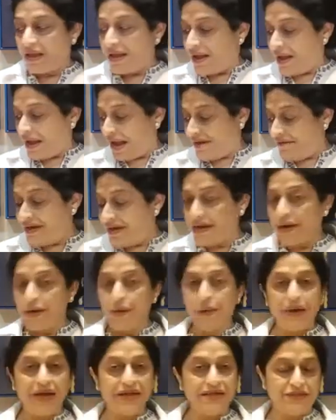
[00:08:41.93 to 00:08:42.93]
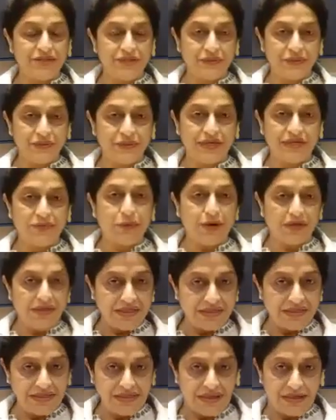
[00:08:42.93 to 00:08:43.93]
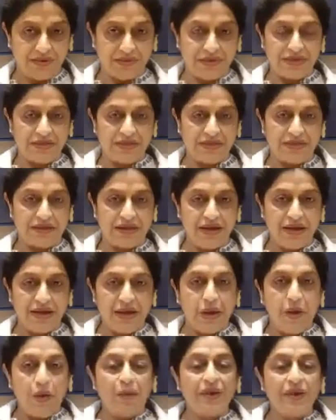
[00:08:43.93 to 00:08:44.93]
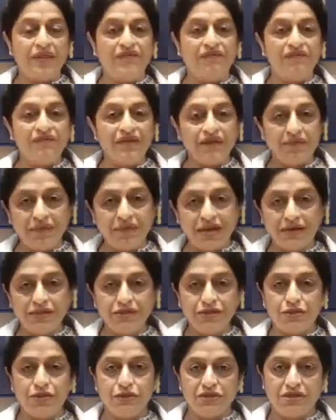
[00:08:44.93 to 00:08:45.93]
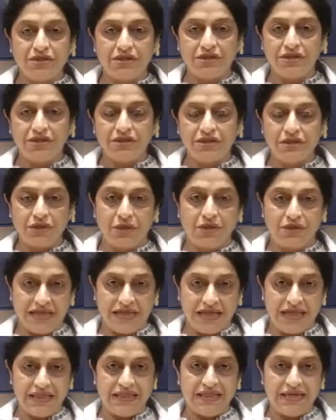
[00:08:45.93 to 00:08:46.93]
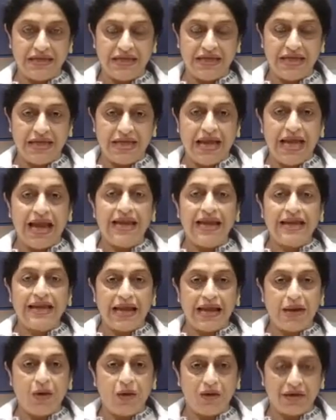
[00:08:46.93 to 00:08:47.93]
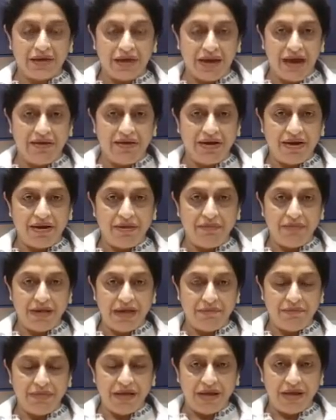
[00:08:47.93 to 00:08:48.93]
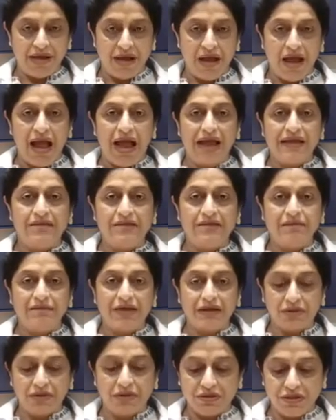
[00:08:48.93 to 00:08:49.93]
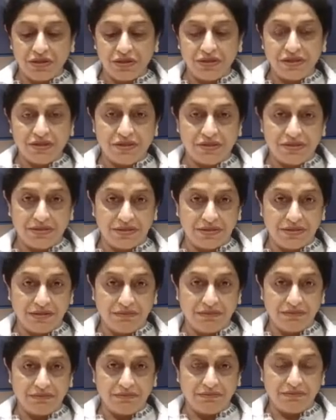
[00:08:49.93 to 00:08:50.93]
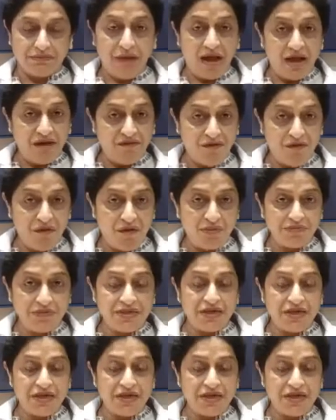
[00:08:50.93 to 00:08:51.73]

I will advise you that what is surrogacy? When the female's uterus is not healthy and cannot carry a baby, either because it's malformed